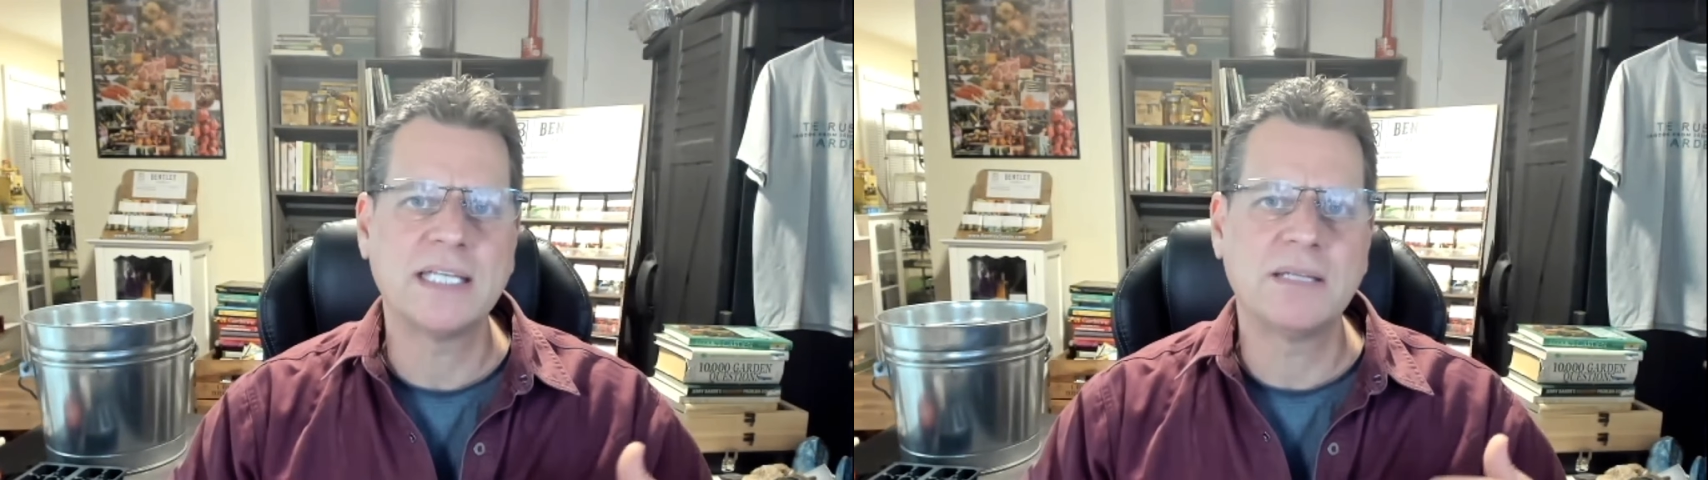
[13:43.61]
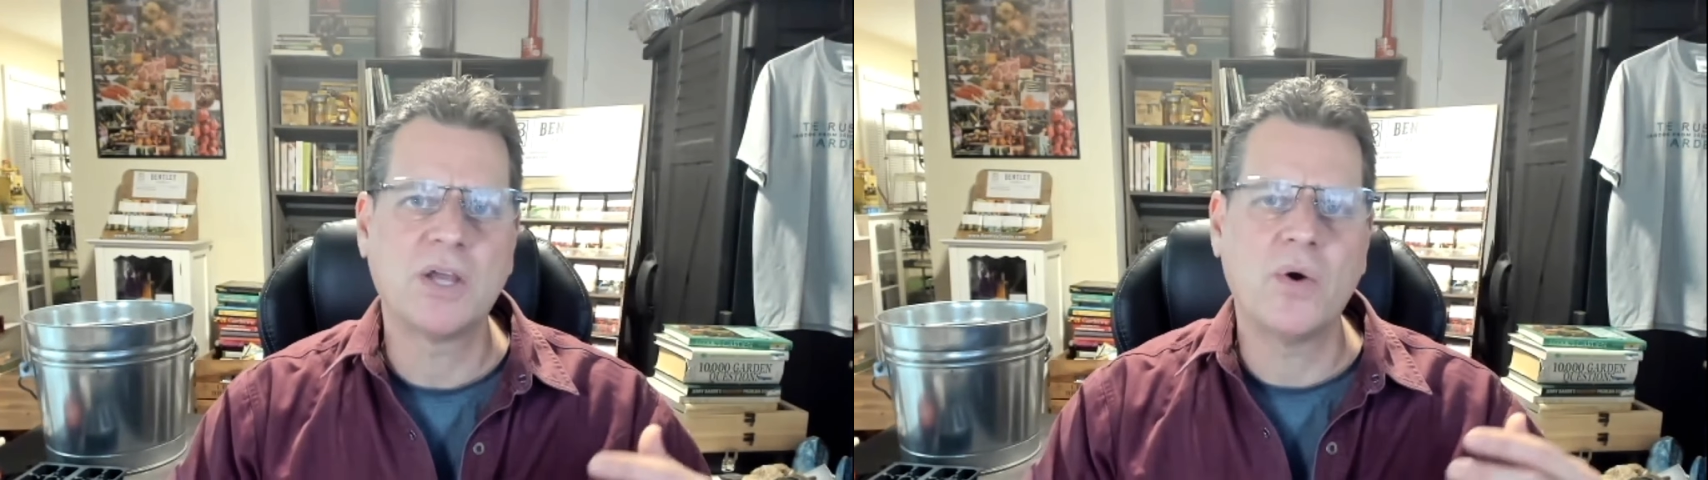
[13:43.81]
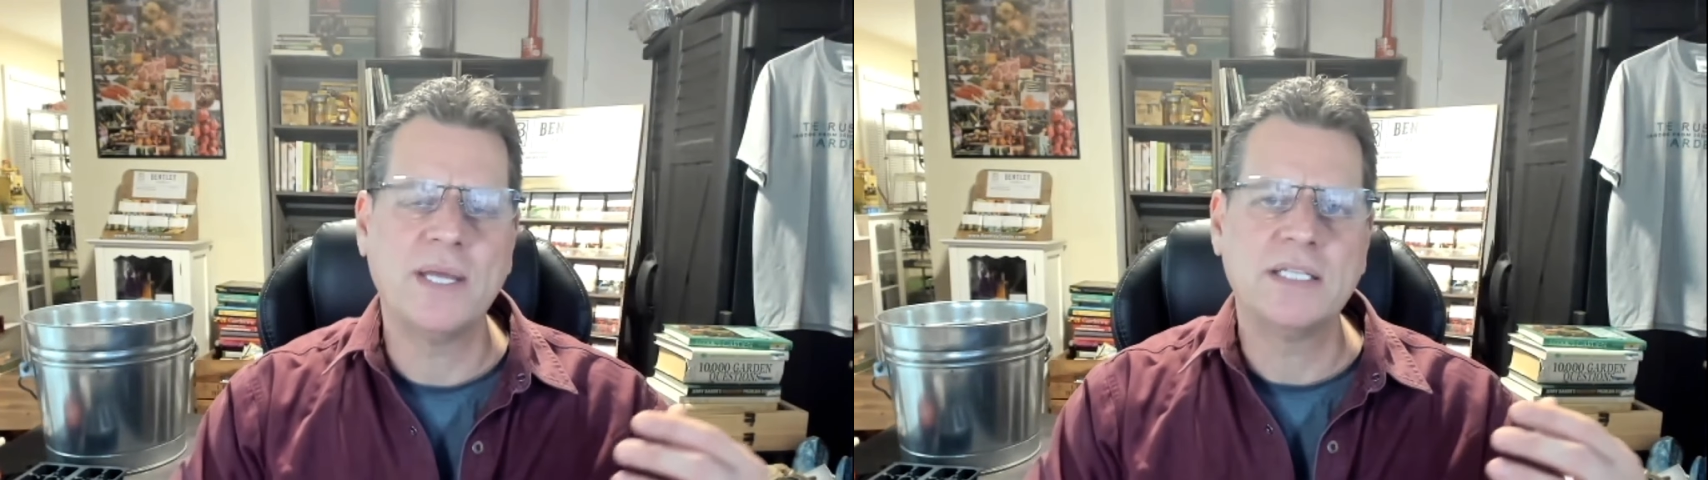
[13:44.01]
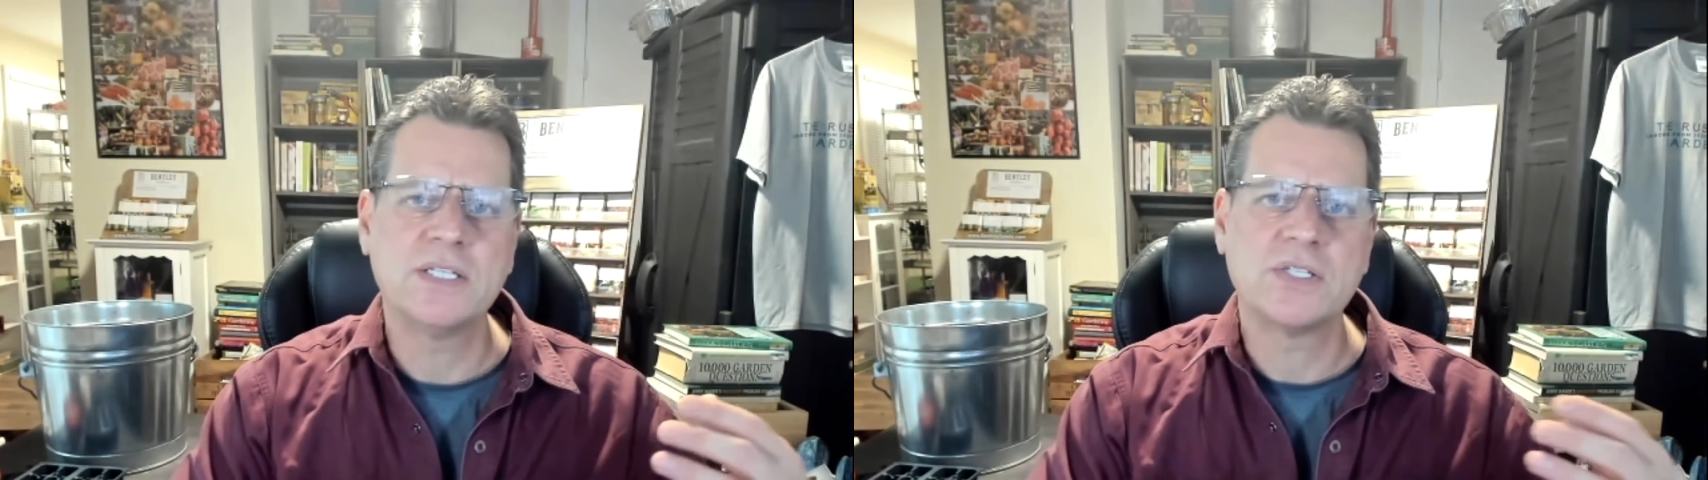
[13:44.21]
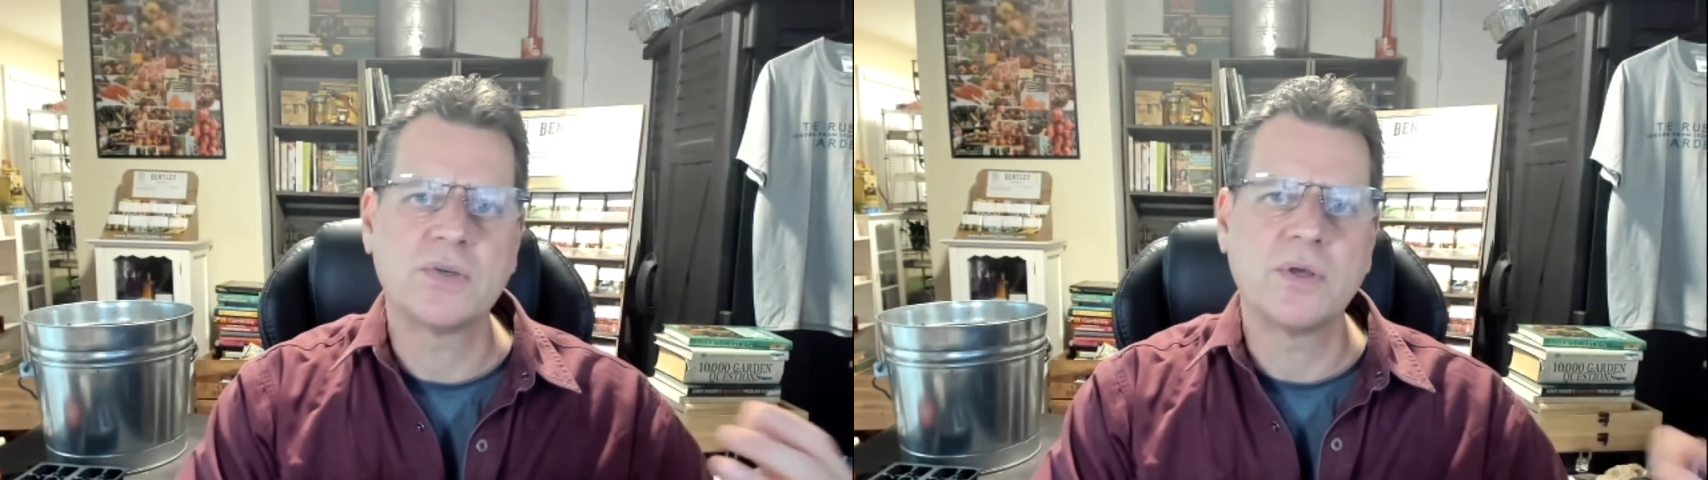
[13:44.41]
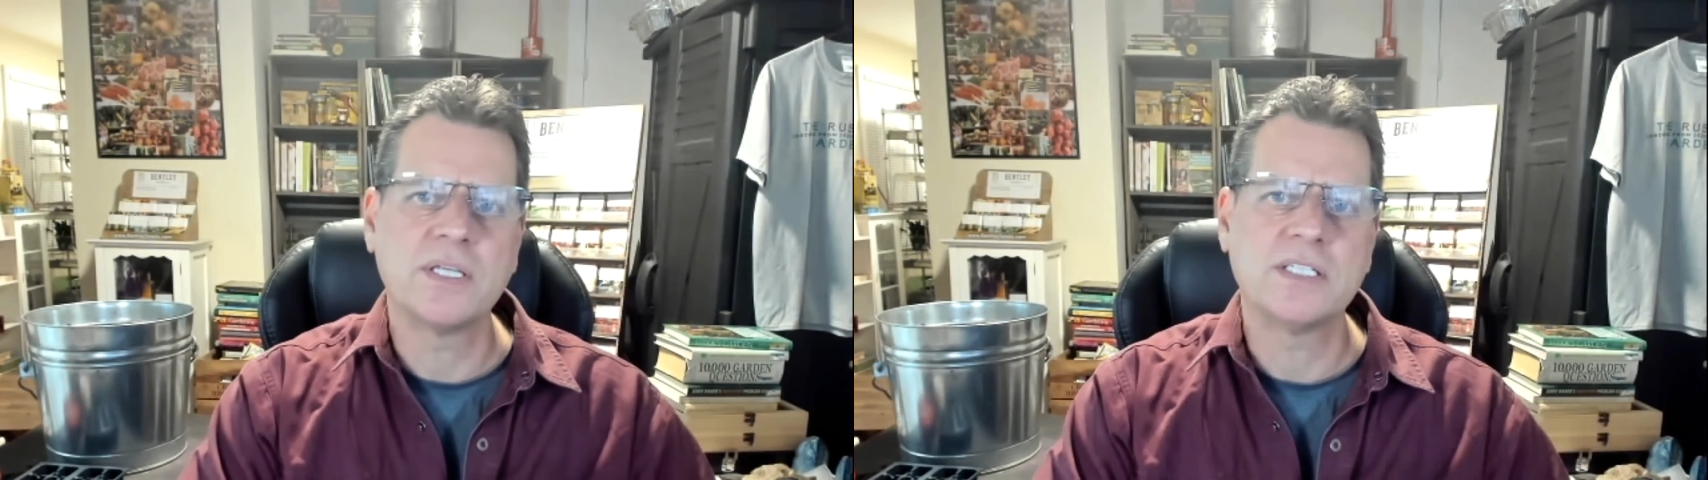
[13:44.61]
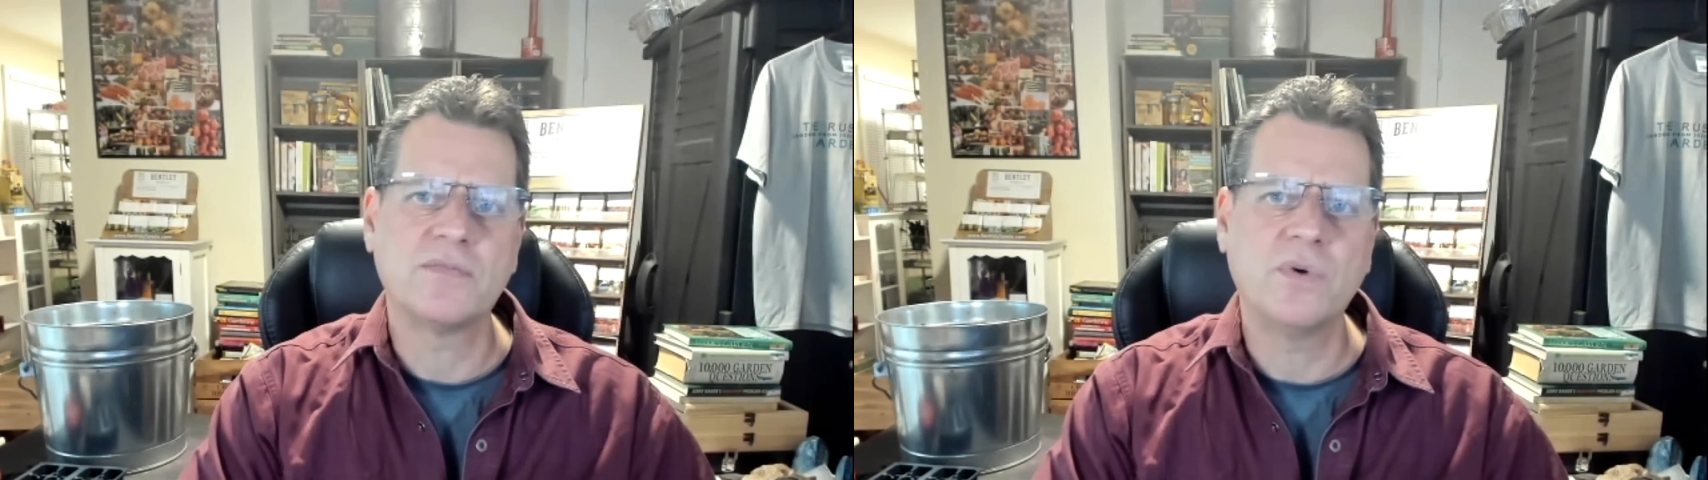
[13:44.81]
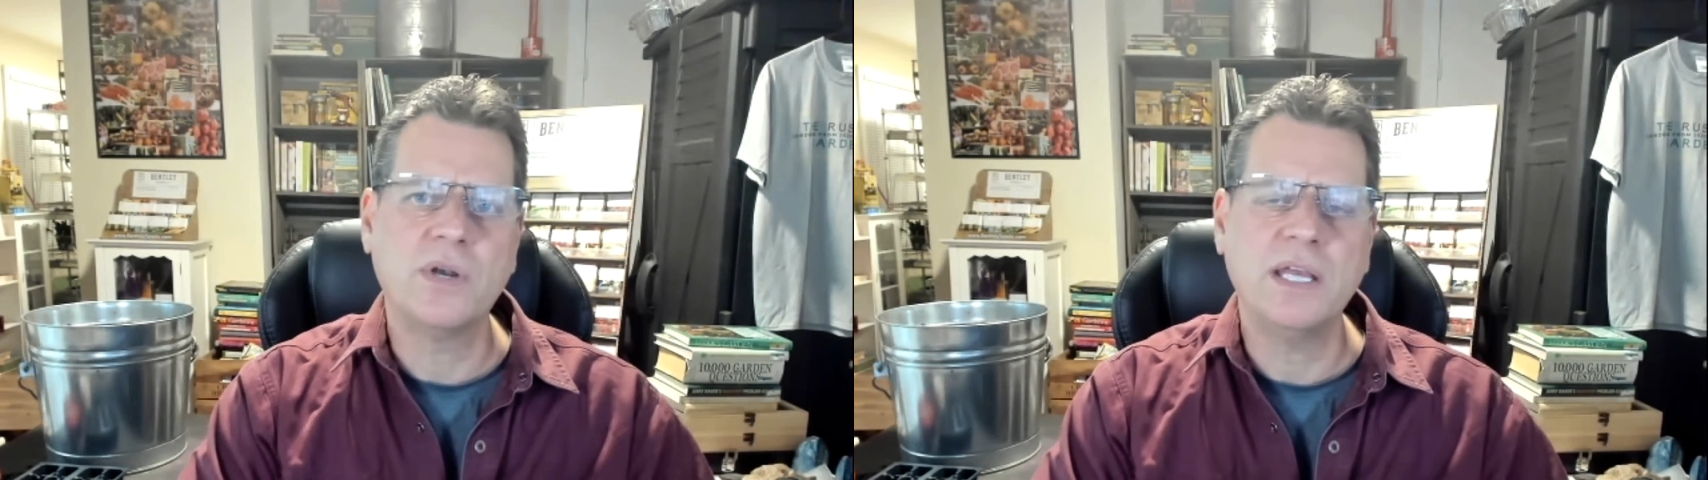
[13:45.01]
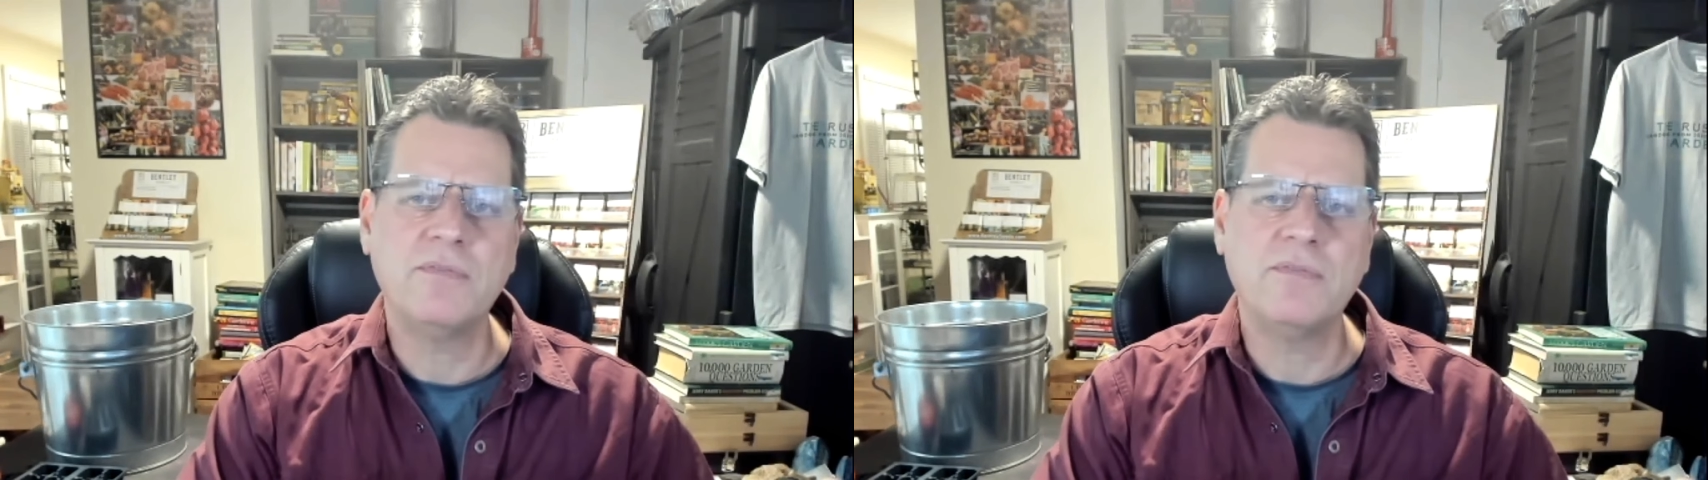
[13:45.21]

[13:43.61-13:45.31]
to go into soil that's 40,